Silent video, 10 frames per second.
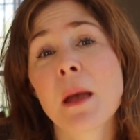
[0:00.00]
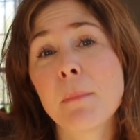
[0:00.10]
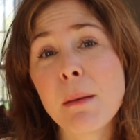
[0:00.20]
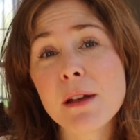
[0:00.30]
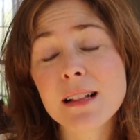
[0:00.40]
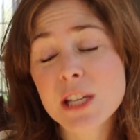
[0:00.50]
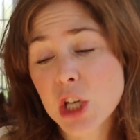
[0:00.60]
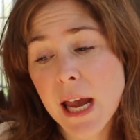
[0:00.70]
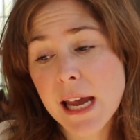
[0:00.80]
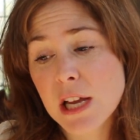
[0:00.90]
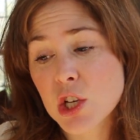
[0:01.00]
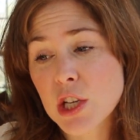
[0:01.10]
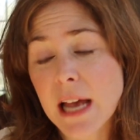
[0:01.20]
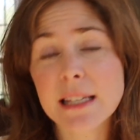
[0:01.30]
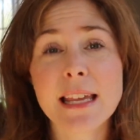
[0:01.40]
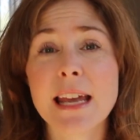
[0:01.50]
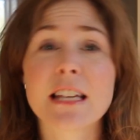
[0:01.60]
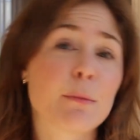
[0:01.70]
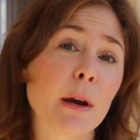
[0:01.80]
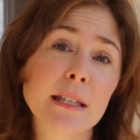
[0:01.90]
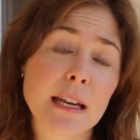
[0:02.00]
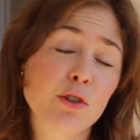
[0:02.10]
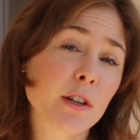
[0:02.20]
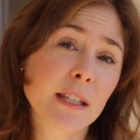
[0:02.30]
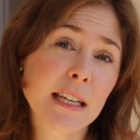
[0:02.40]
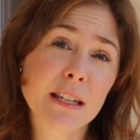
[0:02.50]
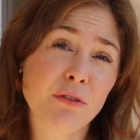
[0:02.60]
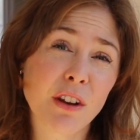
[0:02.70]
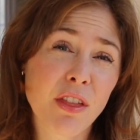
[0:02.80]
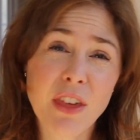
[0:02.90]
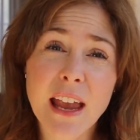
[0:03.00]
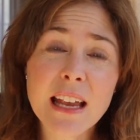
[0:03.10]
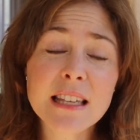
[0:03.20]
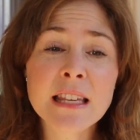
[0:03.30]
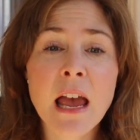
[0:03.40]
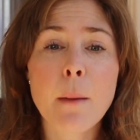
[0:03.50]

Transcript: Maybe it'll change as they express interest in different things,